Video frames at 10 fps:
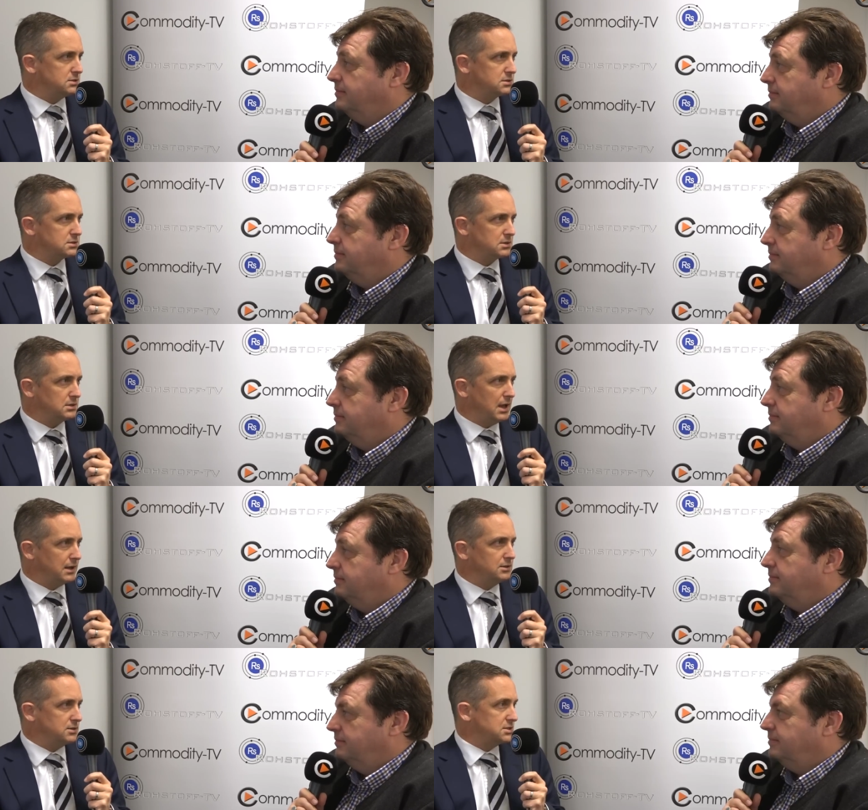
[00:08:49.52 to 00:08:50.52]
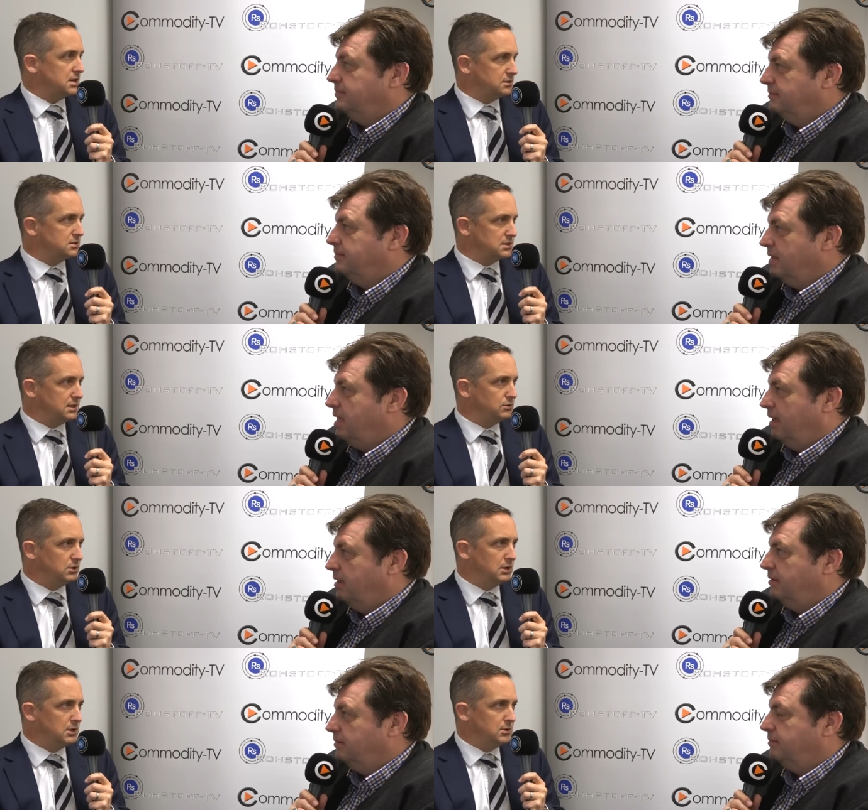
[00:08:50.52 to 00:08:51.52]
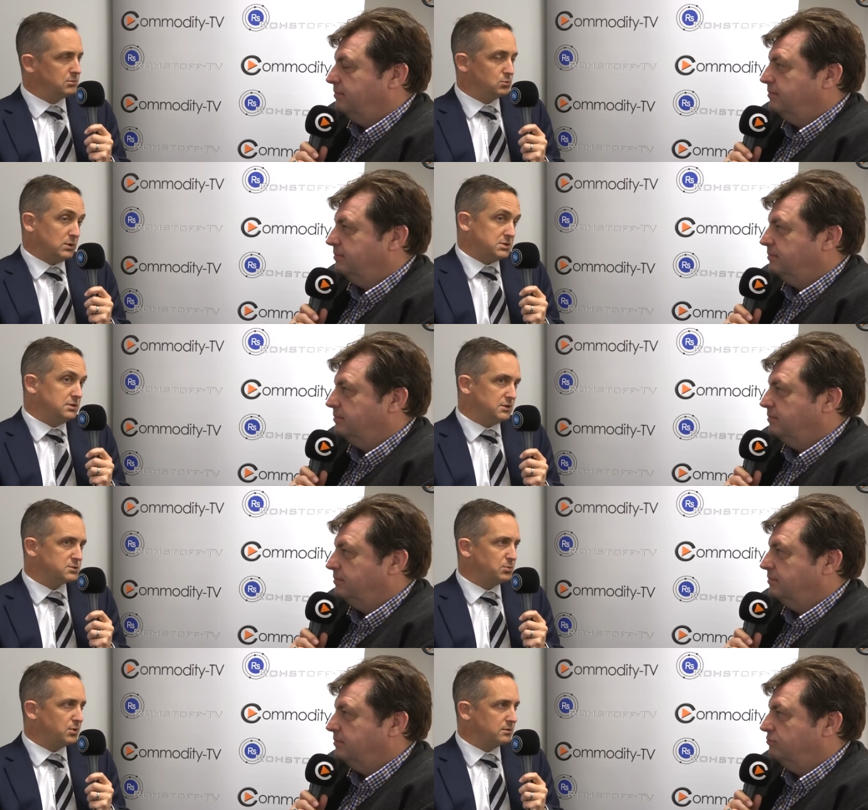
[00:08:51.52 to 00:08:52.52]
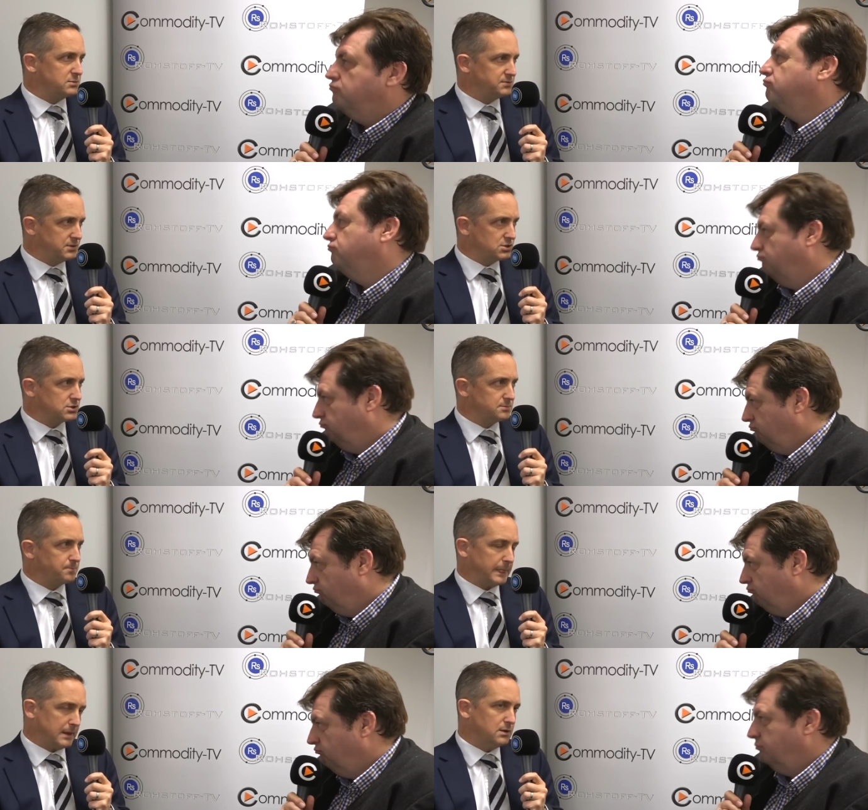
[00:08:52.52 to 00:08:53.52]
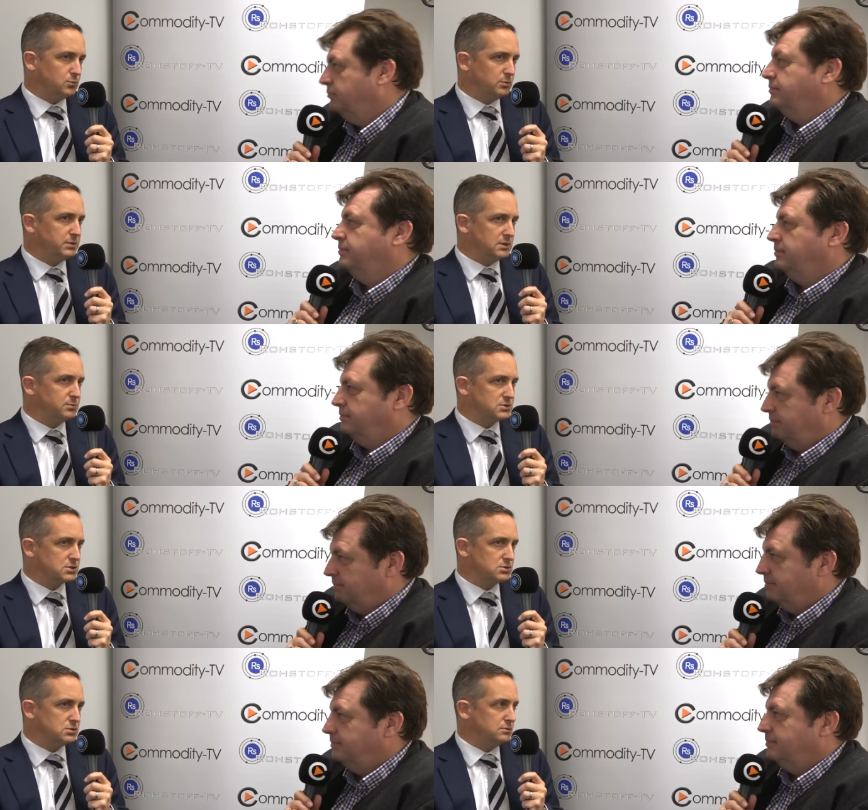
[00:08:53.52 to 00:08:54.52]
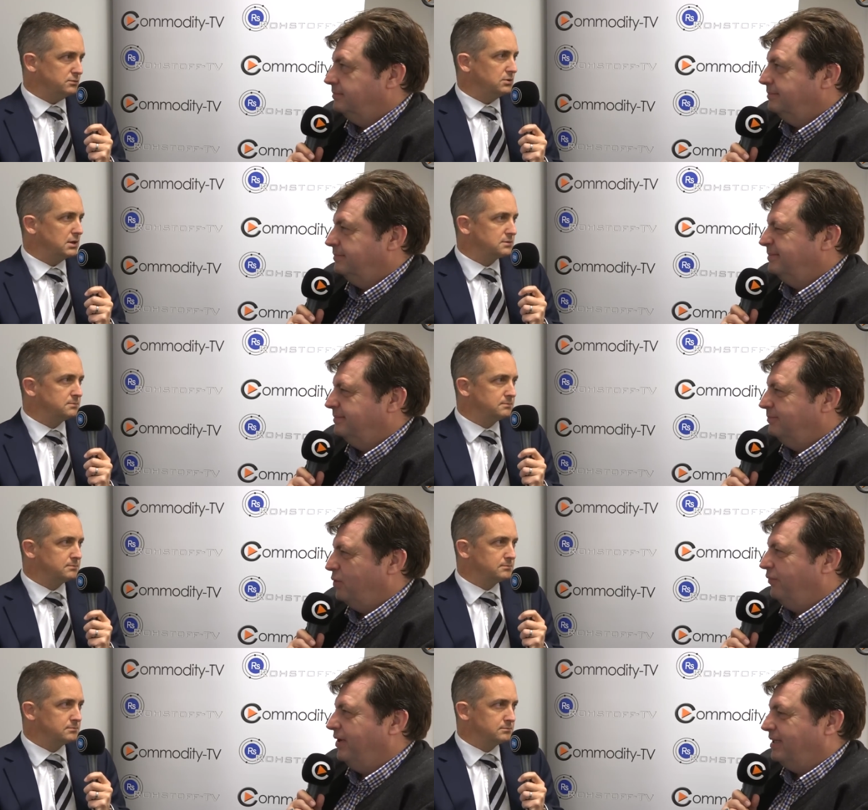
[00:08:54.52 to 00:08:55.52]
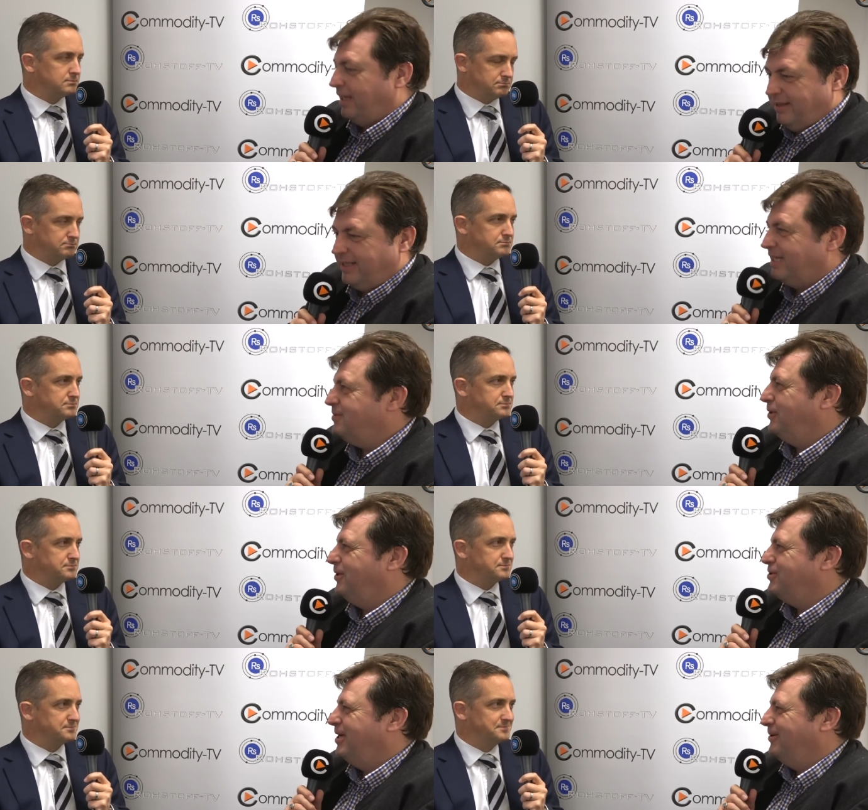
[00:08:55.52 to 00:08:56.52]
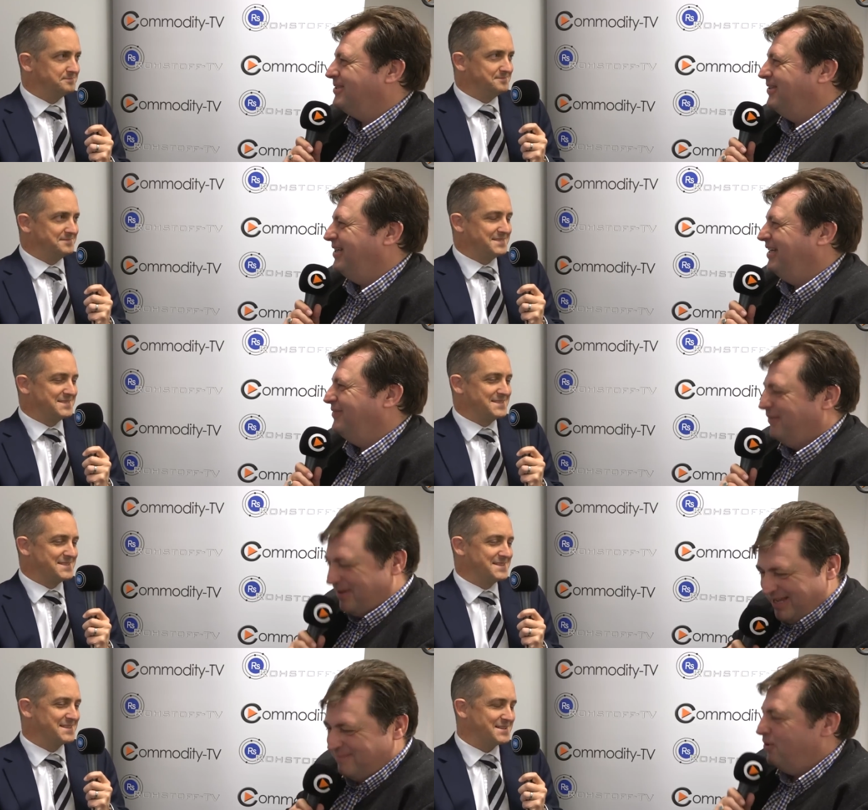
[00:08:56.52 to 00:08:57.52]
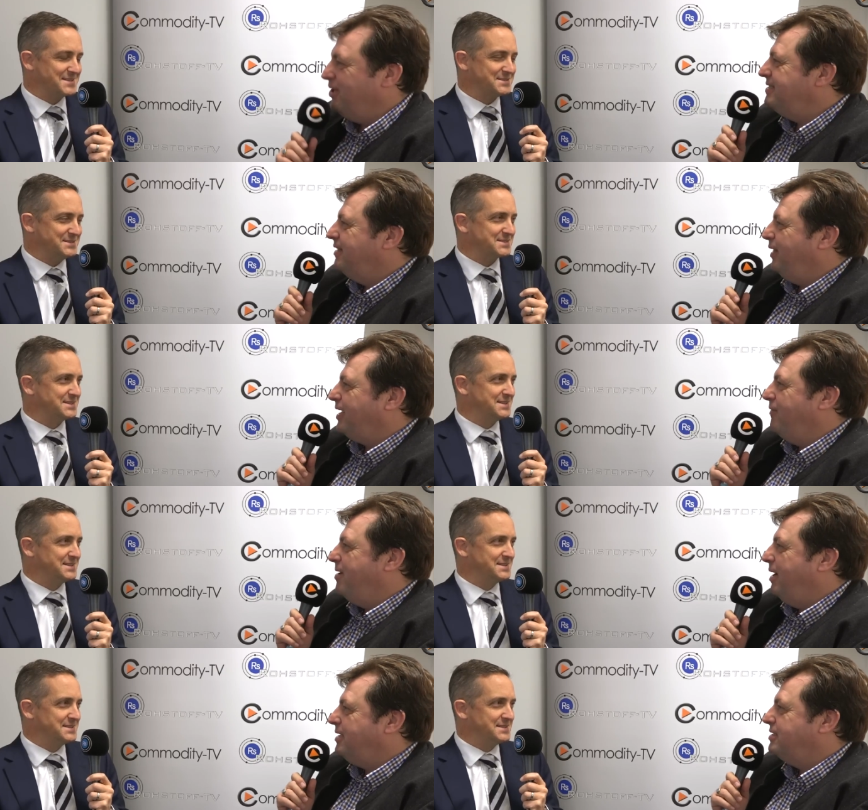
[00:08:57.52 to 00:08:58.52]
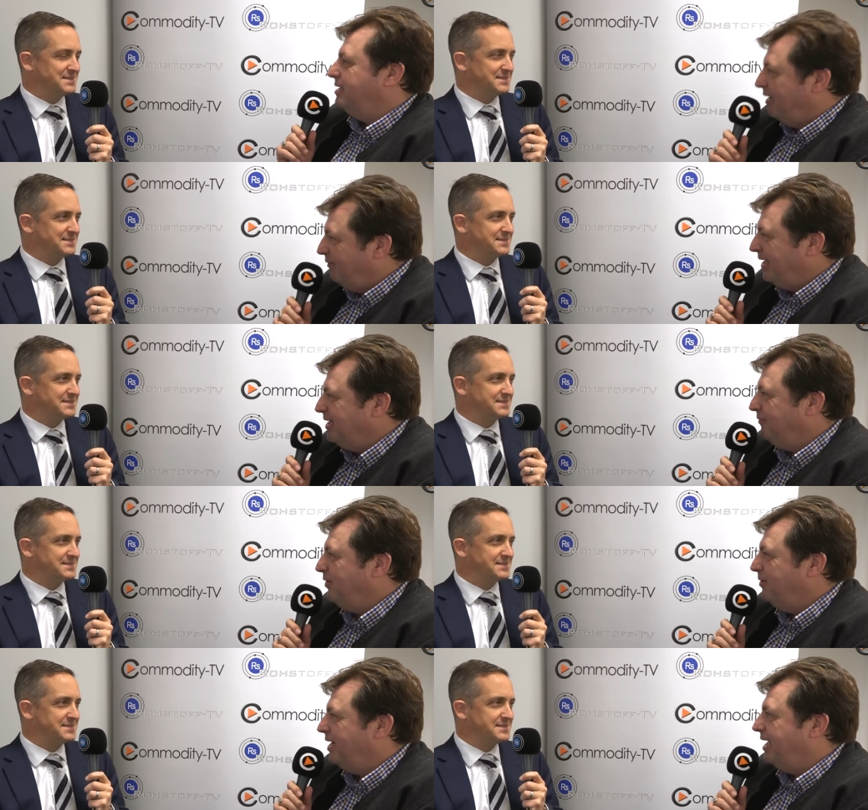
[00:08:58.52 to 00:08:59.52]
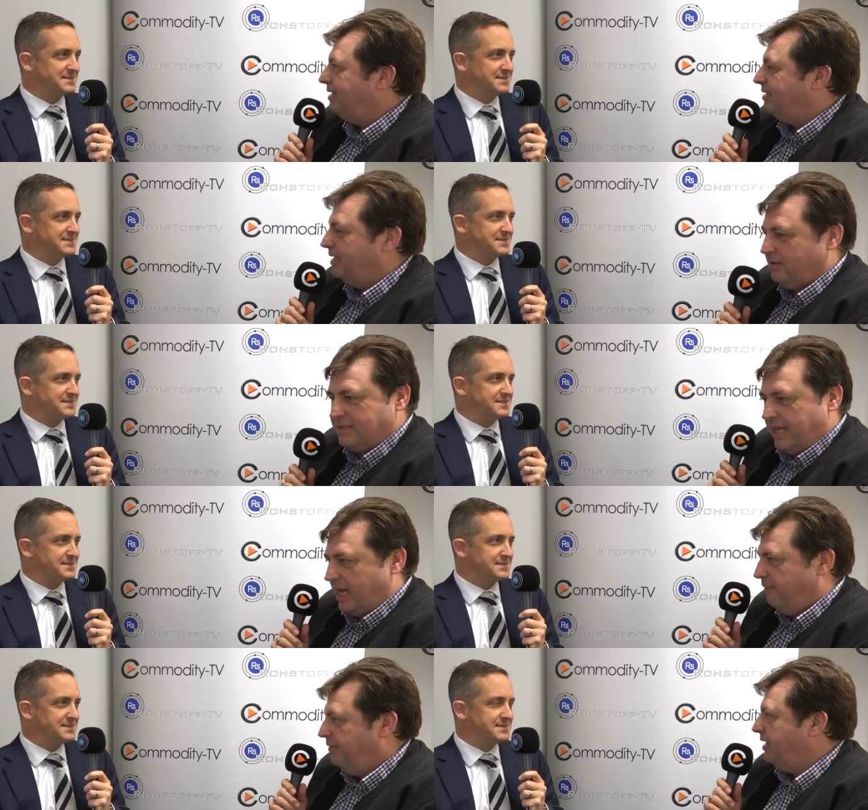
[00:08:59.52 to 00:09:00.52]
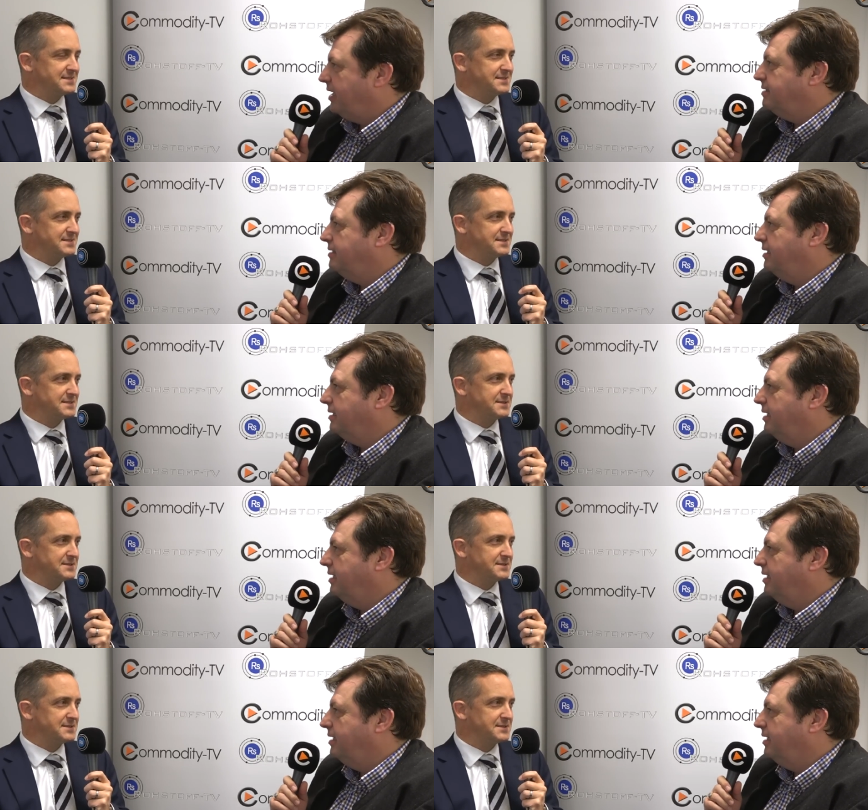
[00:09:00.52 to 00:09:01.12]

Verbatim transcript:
Speaker 1: is likely to stay at this level. Yeah. But once the investment program is finished, uh, we'll be in a position to review that.
Speaker 2: Perfect. I think that's what your shareholders are going to love. Maurice, Excellent. thank you very much. Lovely interview. And uh, looks like everything is uh,